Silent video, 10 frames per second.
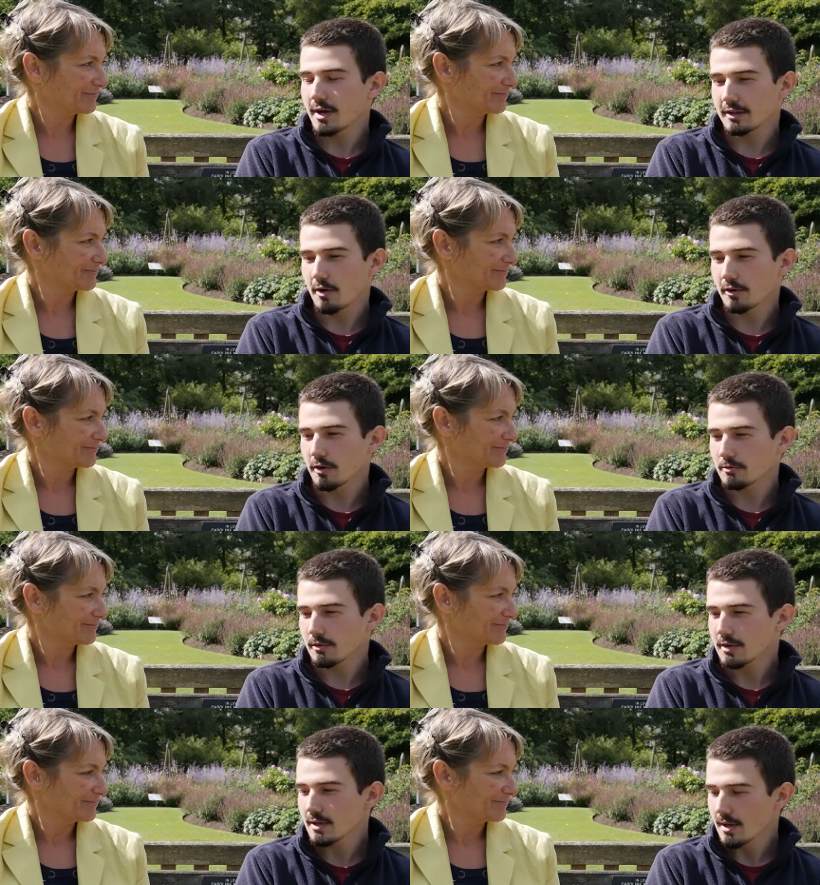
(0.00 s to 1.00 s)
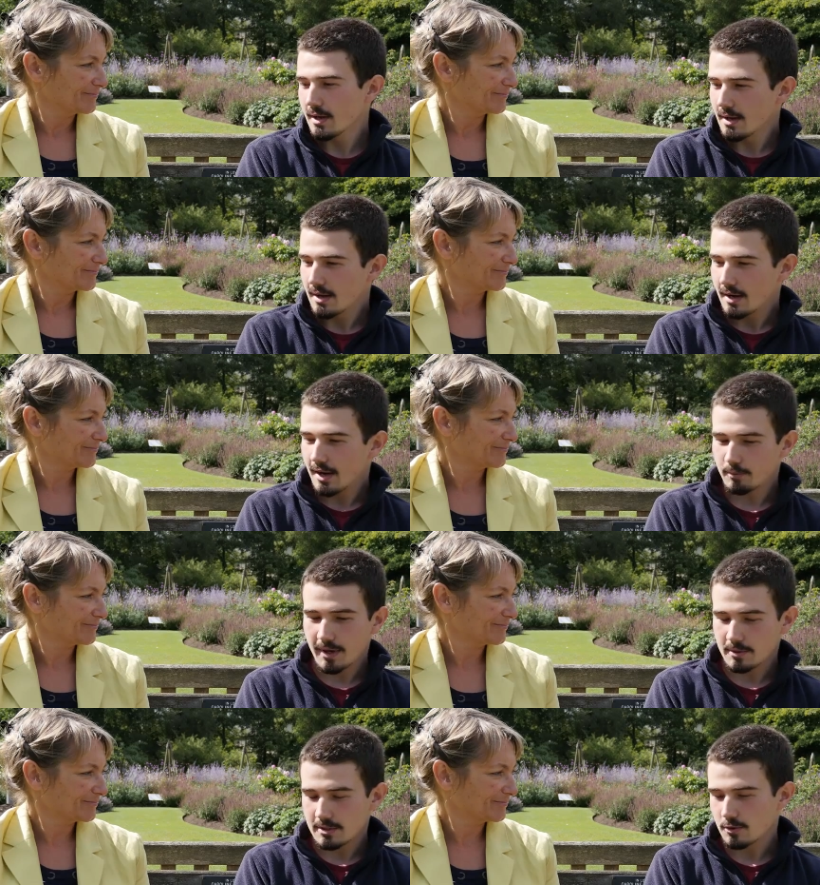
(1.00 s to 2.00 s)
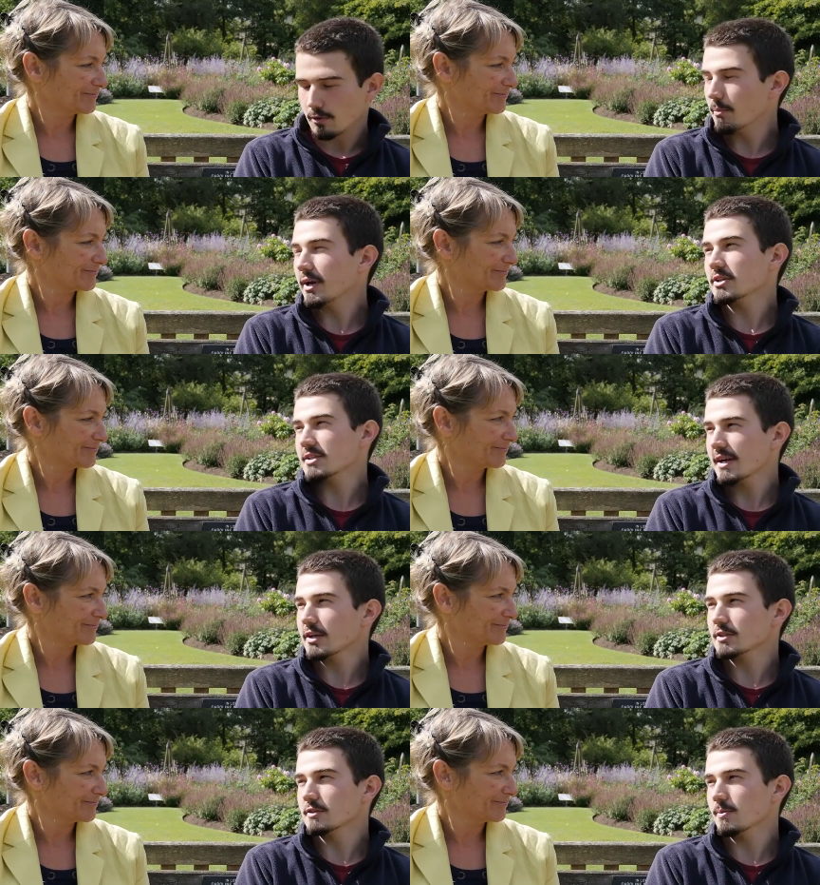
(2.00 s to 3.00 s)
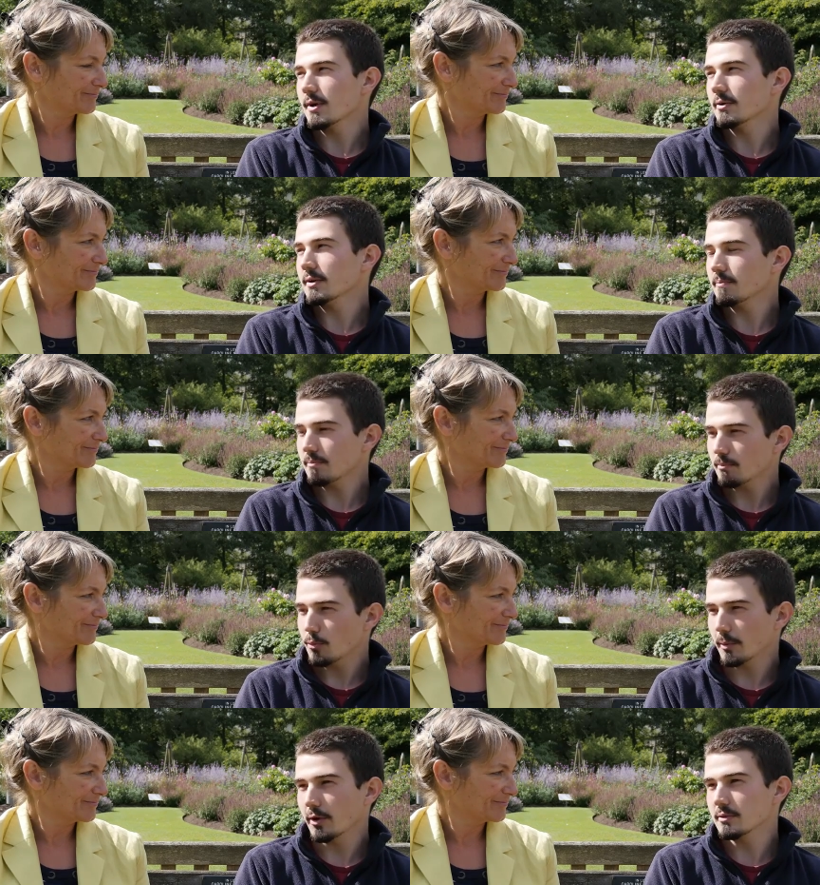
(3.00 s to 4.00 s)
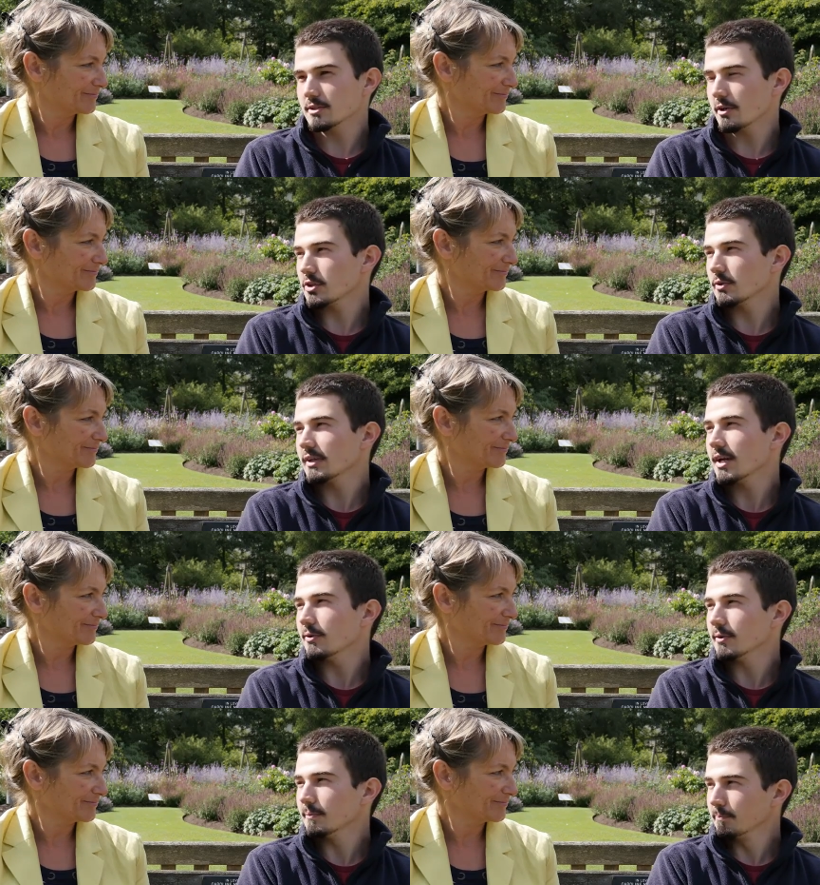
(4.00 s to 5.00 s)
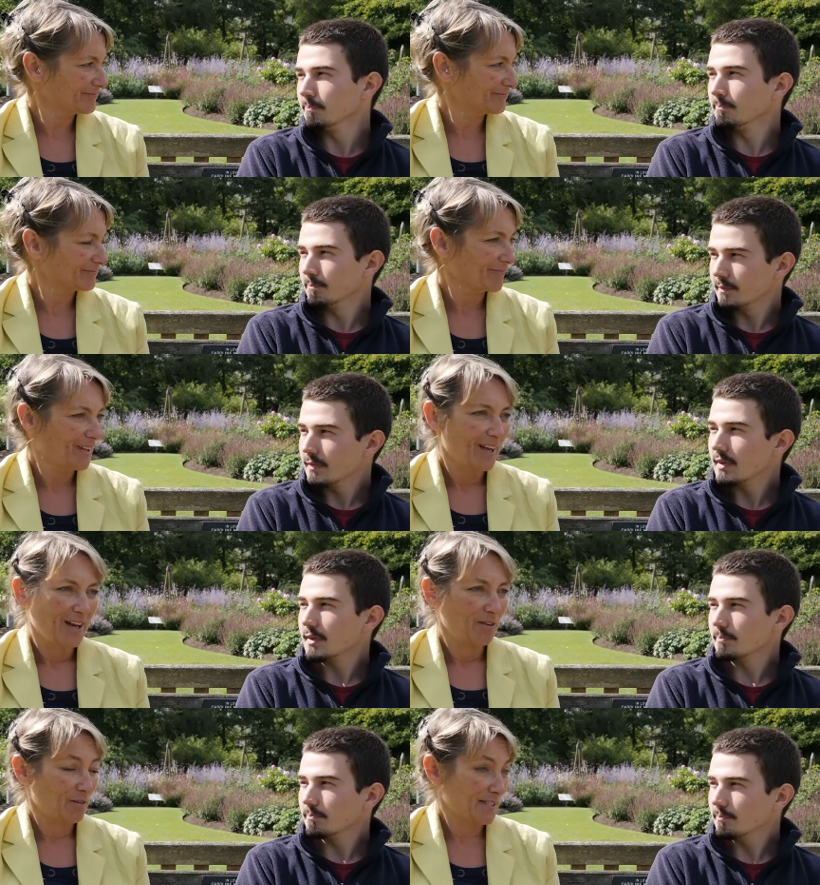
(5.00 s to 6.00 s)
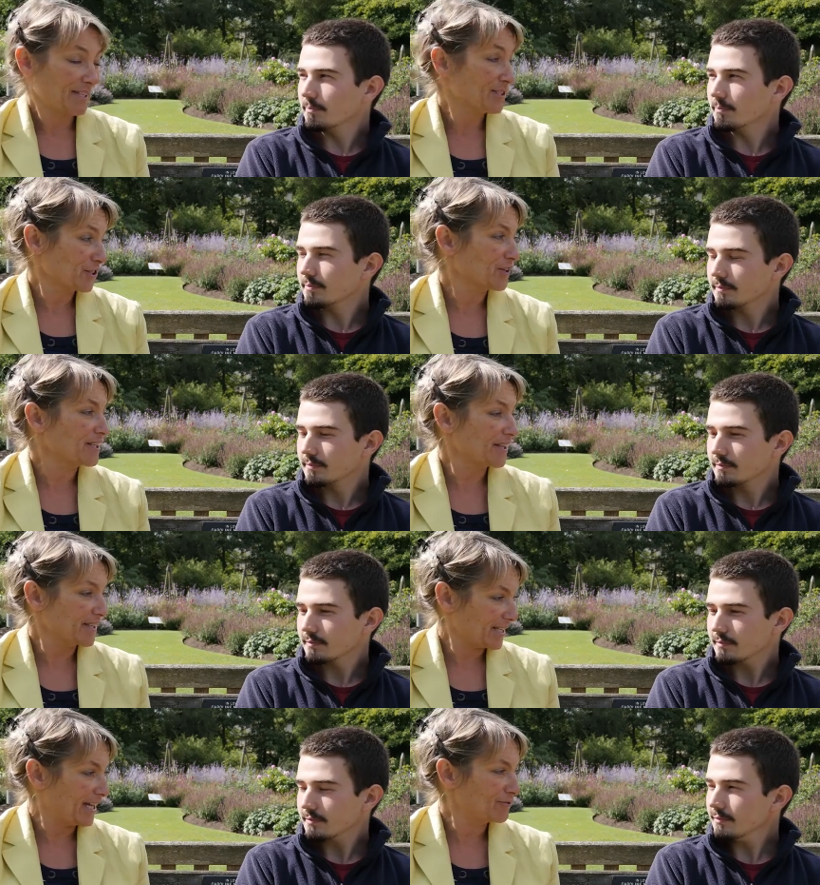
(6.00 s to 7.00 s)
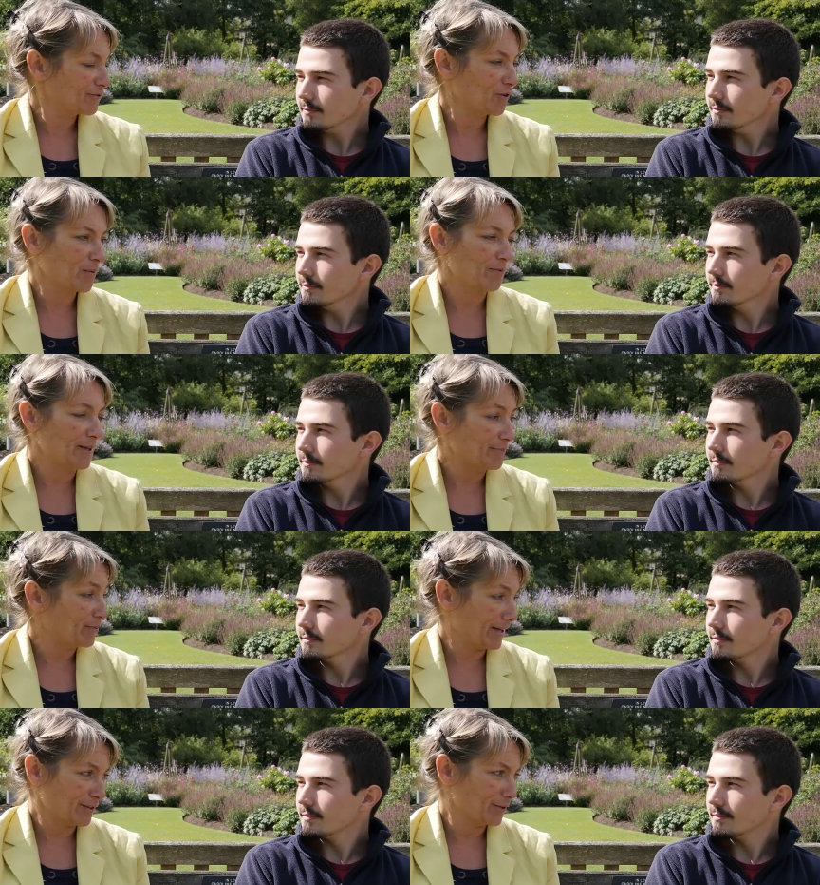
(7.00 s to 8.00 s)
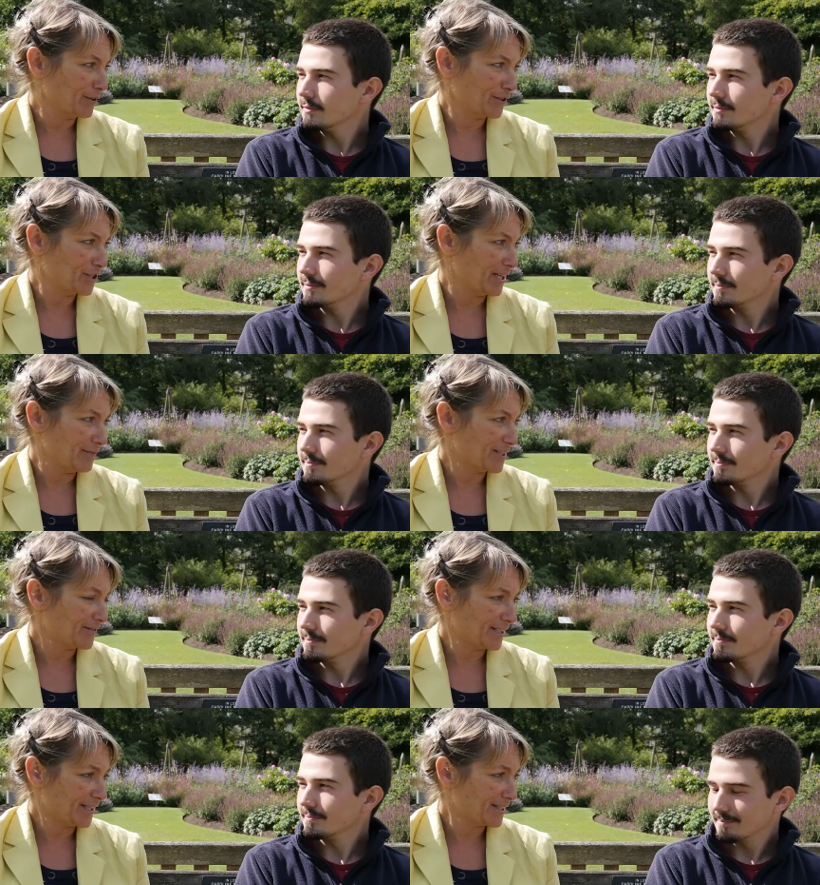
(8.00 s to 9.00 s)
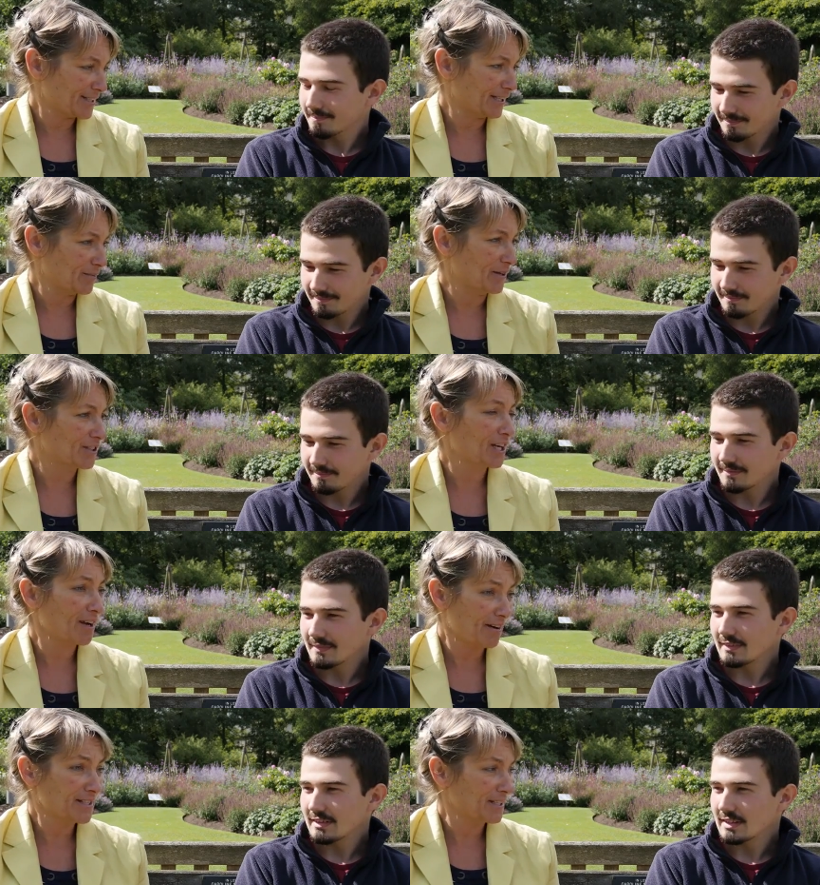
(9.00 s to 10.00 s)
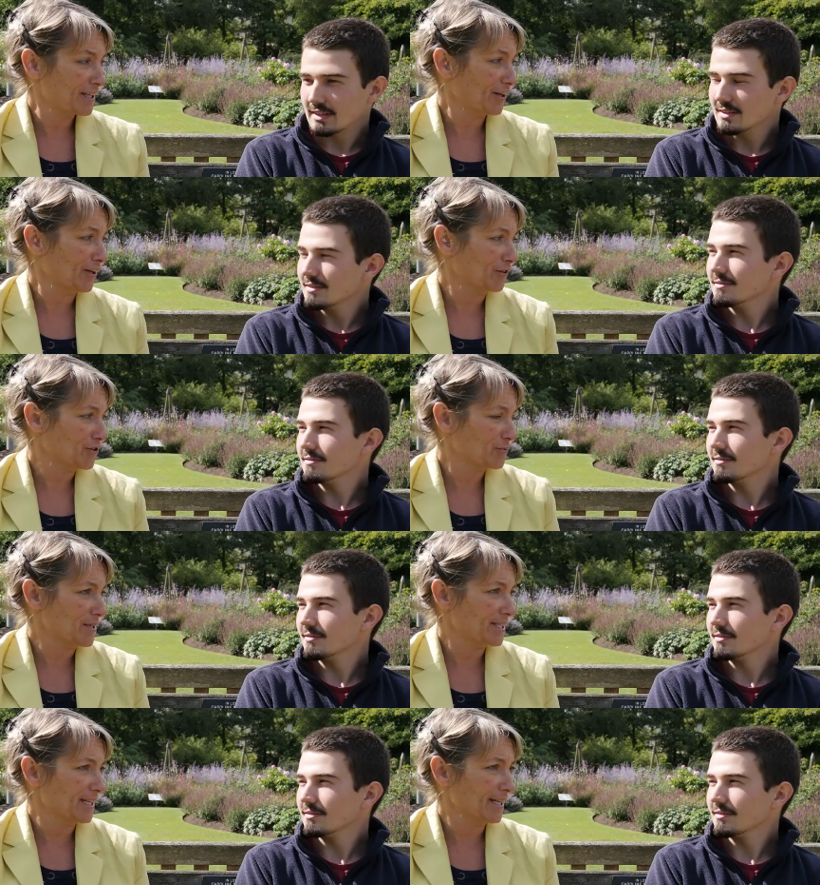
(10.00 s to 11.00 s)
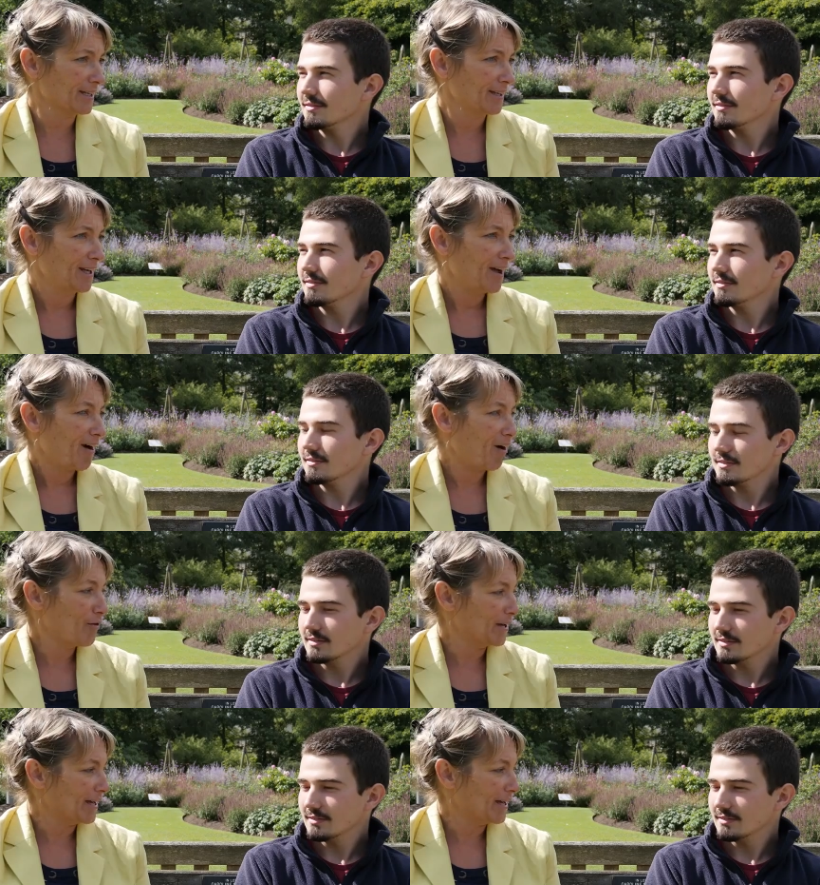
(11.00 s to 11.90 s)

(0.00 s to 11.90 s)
Speaker 1: a head gardener hopefully, and be able to sort of manage a section as well and put my own touch on the area.
Speaker 2: Well, that sounds good. It's like to head for. We're really proud of what you've achieved. It's fantastic, and we're delighted that you're going on to Wisley, and I hope we